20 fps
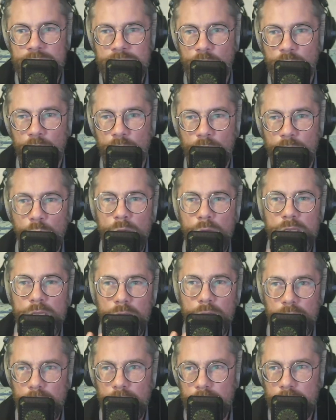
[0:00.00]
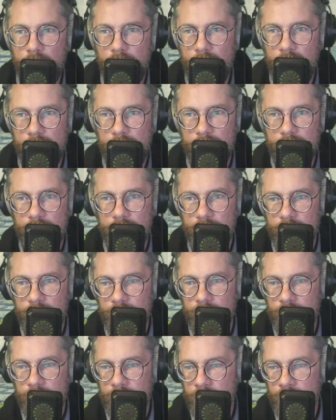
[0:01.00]
What are you going to look like?
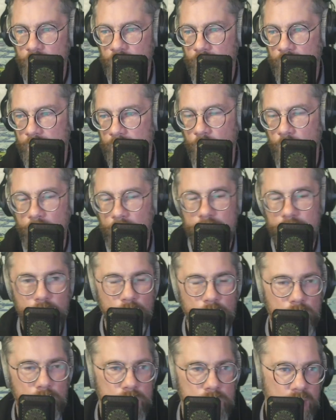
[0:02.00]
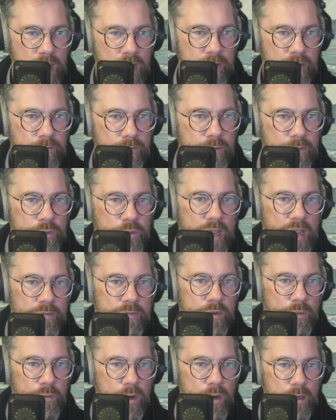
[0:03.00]
Try to go out the door, drive to
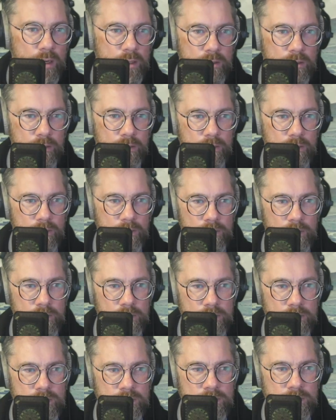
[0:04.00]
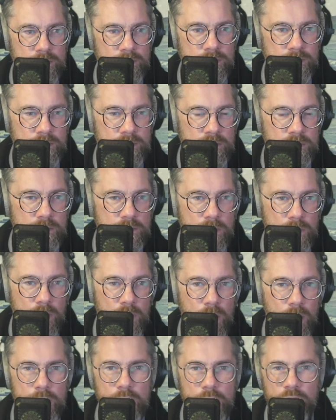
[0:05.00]
work. How are
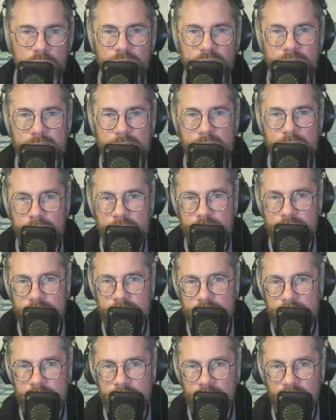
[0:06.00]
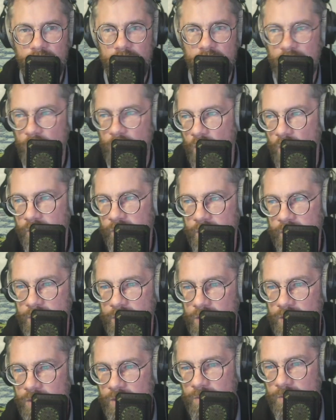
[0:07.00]
you going to fare? In an office?
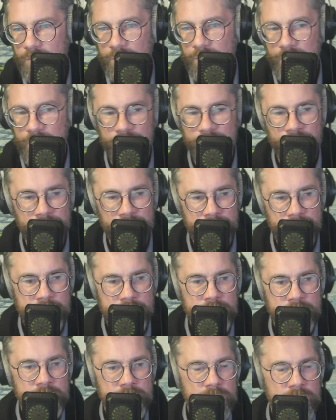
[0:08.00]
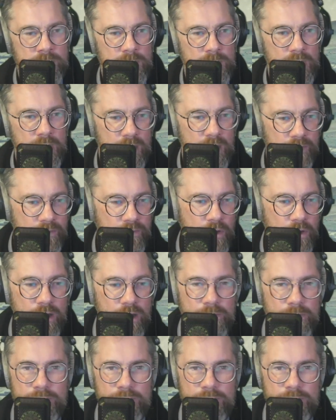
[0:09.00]
In the farm?